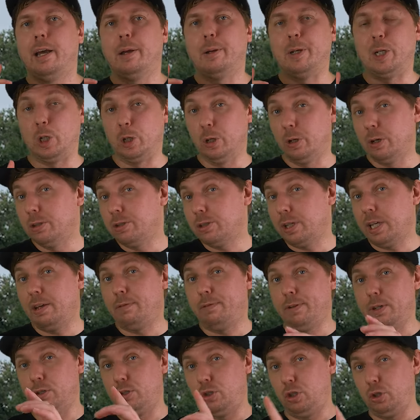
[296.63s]
Because
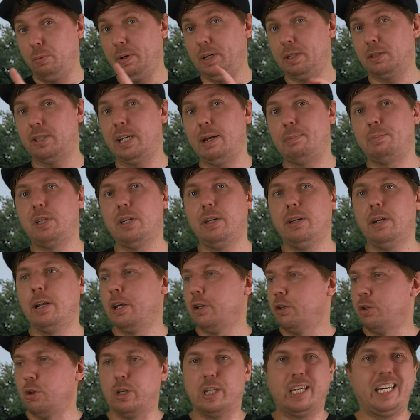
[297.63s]
if you do accept it,
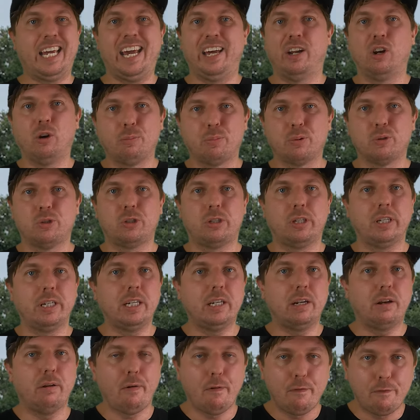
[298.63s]
you cannot
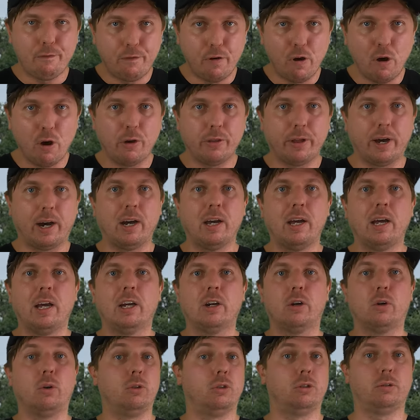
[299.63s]
proceed further
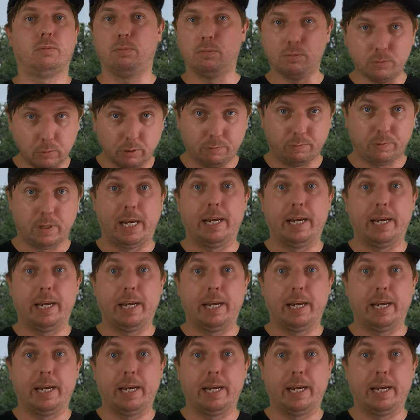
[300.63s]
because you've